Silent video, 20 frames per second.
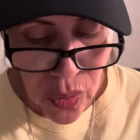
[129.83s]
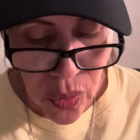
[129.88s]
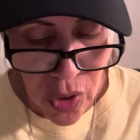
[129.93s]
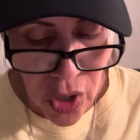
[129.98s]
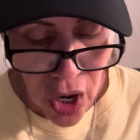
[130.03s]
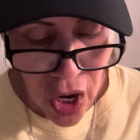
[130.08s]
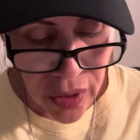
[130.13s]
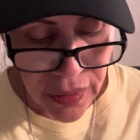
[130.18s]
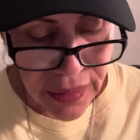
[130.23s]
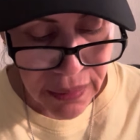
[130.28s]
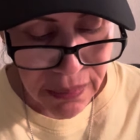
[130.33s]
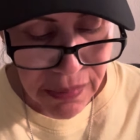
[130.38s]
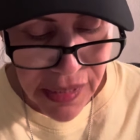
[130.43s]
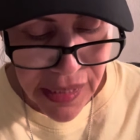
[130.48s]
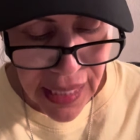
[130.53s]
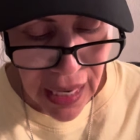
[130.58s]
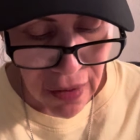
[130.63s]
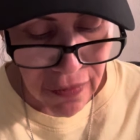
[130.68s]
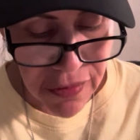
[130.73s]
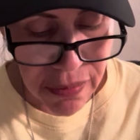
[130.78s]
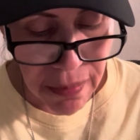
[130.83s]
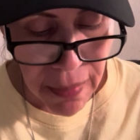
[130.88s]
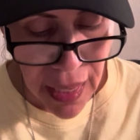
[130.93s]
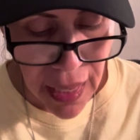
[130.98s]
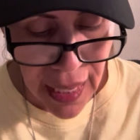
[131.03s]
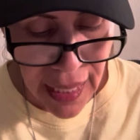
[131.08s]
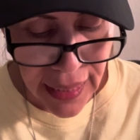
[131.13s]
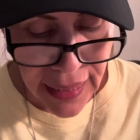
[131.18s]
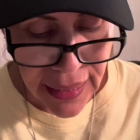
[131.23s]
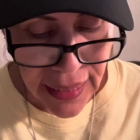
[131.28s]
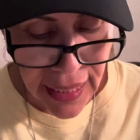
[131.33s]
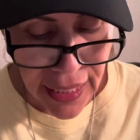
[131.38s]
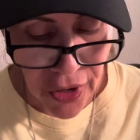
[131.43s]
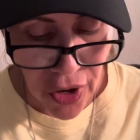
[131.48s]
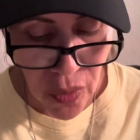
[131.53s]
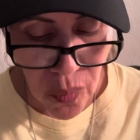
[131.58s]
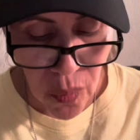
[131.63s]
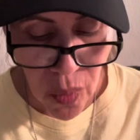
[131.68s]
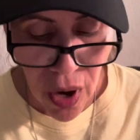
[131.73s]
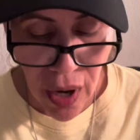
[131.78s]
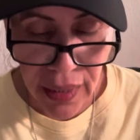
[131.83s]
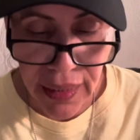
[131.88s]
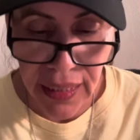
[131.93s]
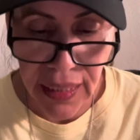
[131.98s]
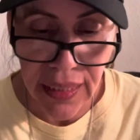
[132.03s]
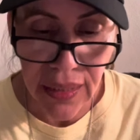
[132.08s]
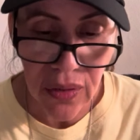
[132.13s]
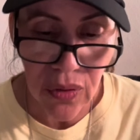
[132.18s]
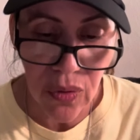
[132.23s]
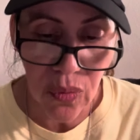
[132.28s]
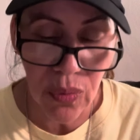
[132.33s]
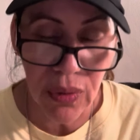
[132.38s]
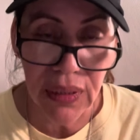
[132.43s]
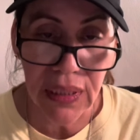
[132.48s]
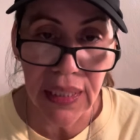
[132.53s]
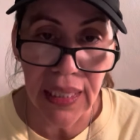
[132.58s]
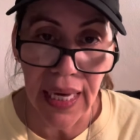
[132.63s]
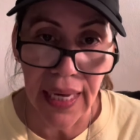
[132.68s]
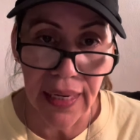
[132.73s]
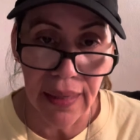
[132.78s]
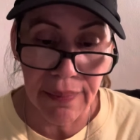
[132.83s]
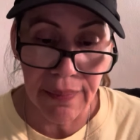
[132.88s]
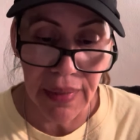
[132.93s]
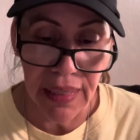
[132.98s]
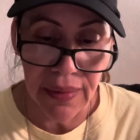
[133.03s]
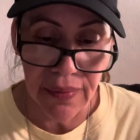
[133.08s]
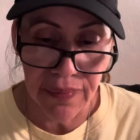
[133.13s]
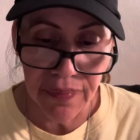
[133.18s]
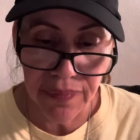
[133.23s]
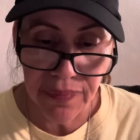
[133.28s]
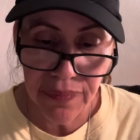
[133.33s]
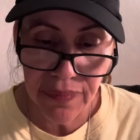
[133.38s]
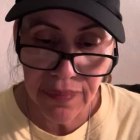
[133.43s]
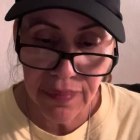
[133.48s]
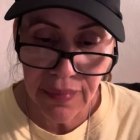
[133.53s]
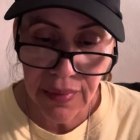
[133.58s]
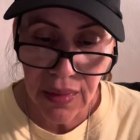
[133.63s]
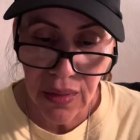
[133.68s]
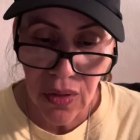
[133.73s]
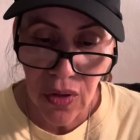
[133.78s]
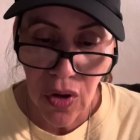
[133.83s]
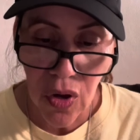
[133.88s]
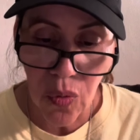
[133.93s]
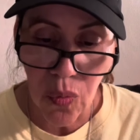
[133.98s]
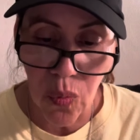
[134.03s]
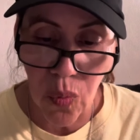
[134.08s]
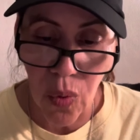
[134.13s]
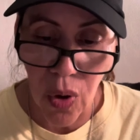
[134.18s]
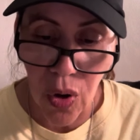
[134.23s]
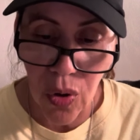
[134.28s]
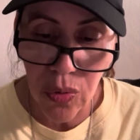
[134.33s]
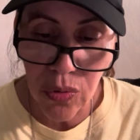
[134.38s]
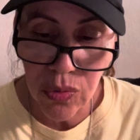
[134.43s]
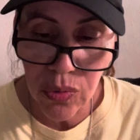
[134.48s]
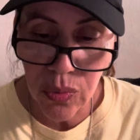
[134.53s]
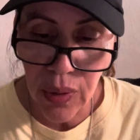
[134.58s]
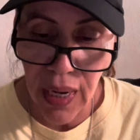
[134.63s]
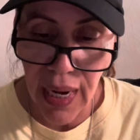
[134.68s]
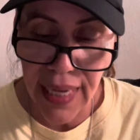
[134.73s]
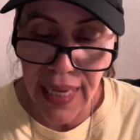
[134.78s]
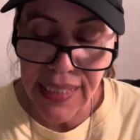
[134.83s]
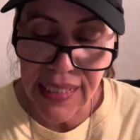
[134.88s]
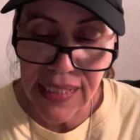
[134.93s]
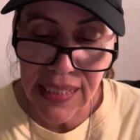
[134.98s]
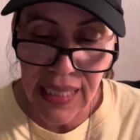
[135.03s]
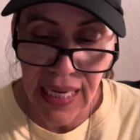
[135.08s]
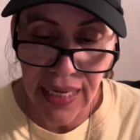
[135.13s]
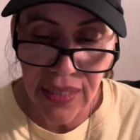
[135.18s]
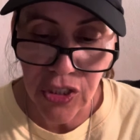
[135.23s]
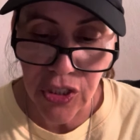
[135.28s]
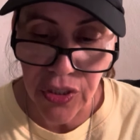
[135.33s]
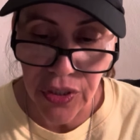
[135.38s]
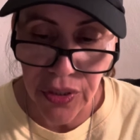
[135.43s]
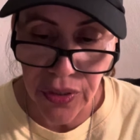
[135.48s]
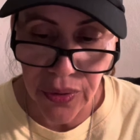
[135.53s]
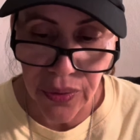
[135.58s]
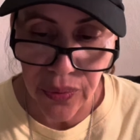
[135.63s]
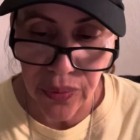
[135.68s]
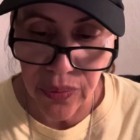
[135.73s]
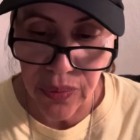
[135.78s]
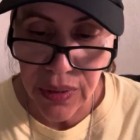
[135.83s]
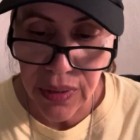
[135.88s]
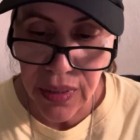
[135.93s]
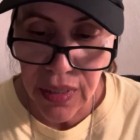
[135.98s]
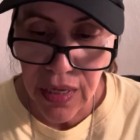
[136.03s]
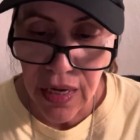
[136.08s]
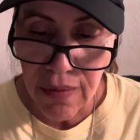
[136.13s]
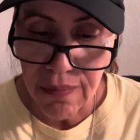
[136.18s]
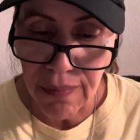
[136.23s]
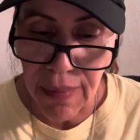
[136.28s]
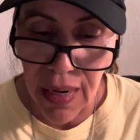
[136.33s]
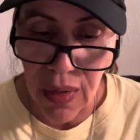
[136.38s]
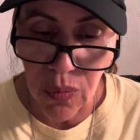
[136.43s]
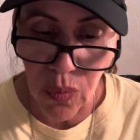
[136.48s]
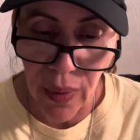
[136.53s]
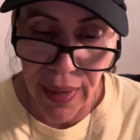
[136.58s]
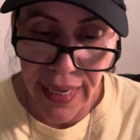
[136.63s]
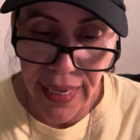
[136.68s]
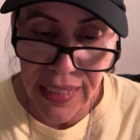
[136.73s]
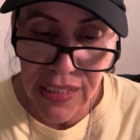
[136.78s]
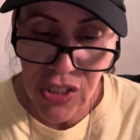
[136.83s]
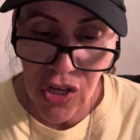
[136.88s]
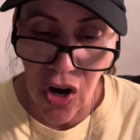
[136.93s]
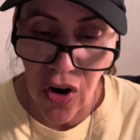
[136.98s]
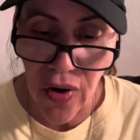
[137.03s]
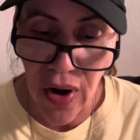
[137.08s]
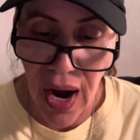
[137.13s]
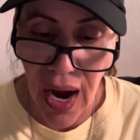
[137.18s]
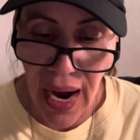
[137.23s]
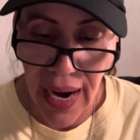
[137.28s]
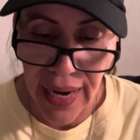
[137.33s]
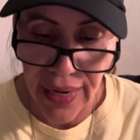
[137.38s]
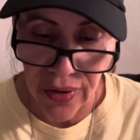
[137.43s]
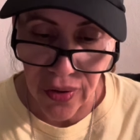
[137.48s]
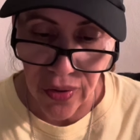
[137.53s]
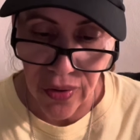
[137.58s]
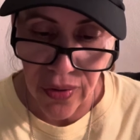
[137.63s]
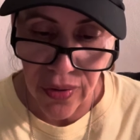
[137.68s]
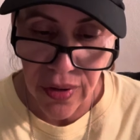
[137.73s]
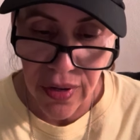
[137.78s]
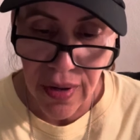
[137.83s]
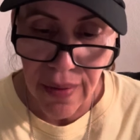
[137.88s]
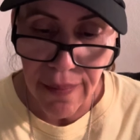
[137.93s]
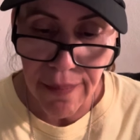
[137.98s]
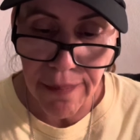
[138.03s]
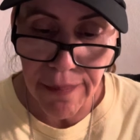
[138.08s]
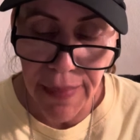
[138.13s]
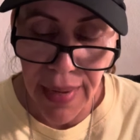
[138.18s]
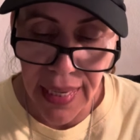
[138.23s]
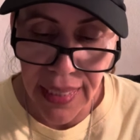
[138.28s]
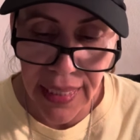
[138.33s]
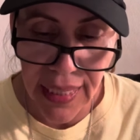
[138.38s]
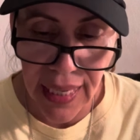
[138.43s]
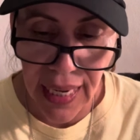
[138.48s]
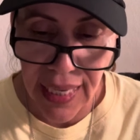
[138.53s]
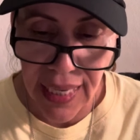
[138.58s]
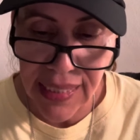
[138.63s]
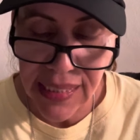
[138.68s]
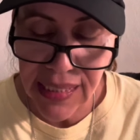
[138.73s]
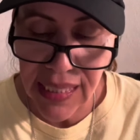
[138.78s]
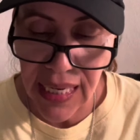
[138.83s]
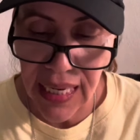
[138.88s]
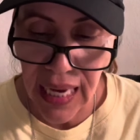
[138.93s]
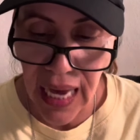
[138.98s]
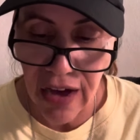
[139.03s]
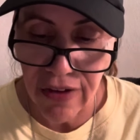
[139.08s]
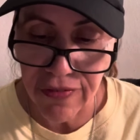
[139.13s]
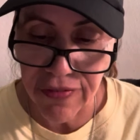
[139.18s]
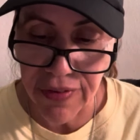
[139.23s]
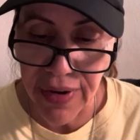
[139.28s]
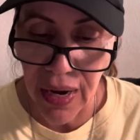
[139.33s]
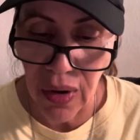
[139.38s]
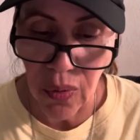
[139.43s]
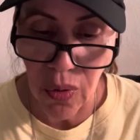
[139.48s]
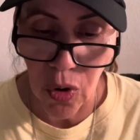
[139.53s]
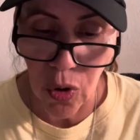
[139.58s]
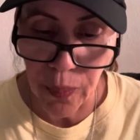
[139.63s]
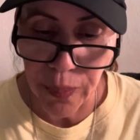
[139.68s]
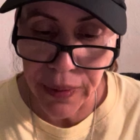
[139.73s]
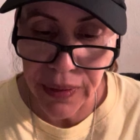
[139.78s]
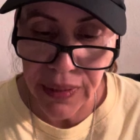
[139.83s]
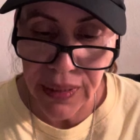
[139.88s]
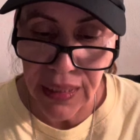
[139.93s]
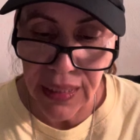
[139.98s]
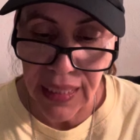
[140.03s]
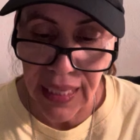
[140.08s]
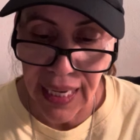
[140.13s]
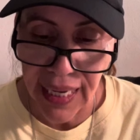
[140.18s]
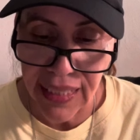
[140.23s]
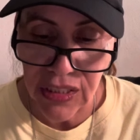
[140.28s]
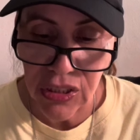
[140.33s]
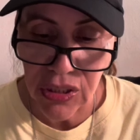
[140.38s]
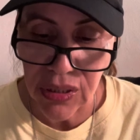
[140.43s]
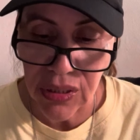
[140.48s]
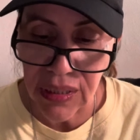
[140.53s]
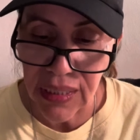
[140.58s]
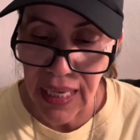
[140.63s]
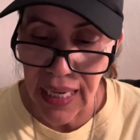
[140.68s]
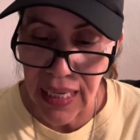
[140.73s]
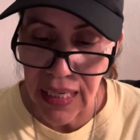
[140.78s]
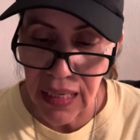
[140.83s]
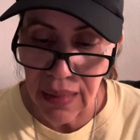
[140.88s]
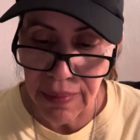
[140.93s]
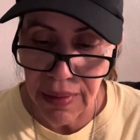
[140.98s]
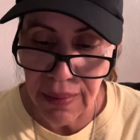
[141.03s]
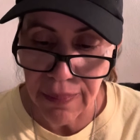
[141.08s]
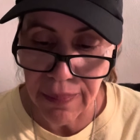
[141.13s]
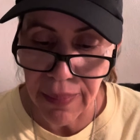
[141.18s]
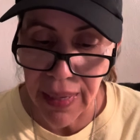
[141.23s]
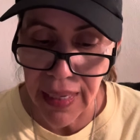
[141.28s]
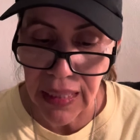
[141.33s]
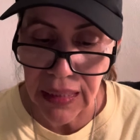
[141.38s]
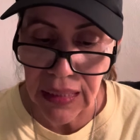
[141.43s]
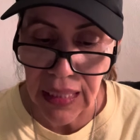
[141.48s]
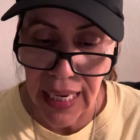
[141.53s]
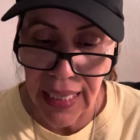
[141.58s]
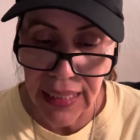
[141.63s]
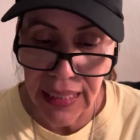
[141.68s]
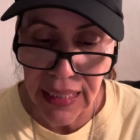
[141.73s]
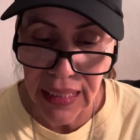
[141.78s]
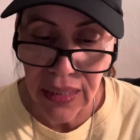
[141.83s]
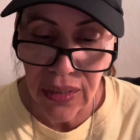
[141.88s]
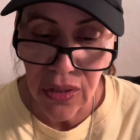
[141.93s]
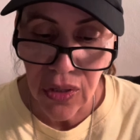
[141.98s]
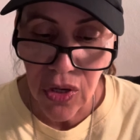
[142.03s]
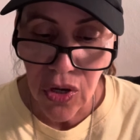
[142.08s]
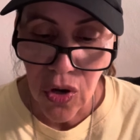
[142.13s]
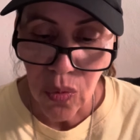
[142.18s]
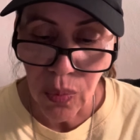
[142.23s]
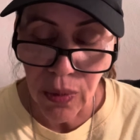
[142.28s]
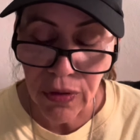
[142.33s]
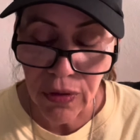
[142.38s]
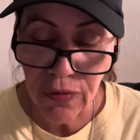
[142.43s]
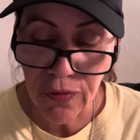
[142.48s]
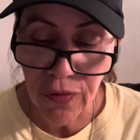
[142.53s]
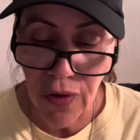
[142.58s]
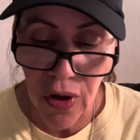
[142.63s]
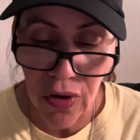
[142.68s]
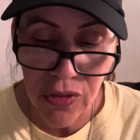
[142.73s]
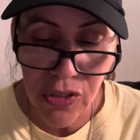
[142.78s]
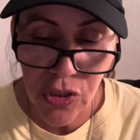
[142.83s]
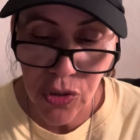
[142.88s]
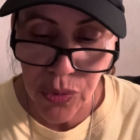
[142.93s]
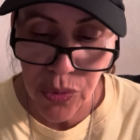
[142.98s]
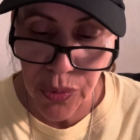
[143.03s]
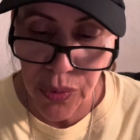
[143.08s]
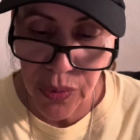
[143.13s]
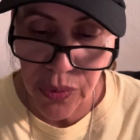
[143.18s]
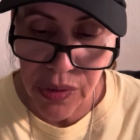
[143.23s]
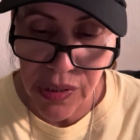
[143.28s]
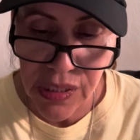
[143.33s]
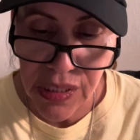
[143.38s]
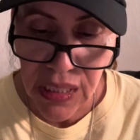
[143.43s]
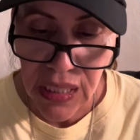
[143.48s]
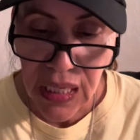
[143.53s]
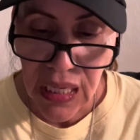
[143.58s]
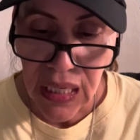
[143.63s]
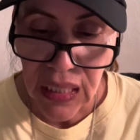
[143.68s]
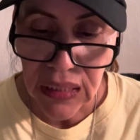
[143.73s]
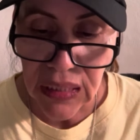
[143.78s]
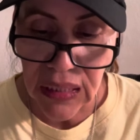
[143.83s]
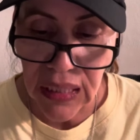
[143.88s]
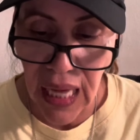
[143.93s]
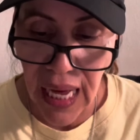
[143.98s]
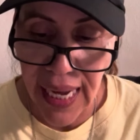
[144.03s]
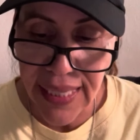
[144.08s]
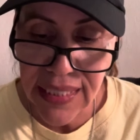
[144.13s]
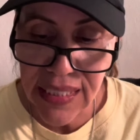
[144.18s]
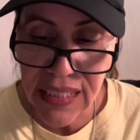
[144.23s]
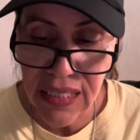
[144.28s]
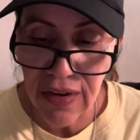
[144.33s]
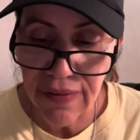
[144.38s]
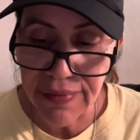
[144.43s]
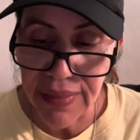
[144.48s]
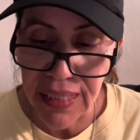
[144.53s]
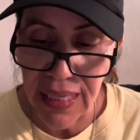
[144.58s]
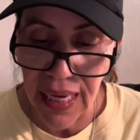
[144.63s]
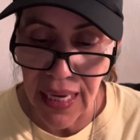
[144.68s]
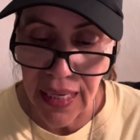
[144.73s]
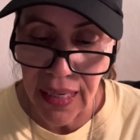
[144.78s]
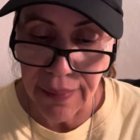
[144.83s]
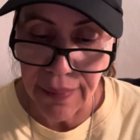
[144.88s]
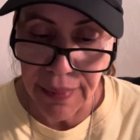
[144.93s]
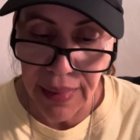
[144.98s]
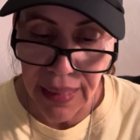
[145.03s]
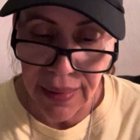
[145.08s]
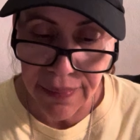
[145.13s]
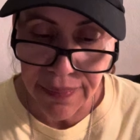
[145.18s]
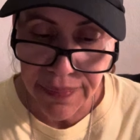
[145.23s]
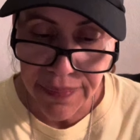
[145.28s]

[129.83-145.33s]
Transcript: call themselves mine and are walking with the enemy. Woe, I say to you, my ways are higher. Many, I say, have now opened the gate to the enemy by aligning with false truths, lies of the enemy.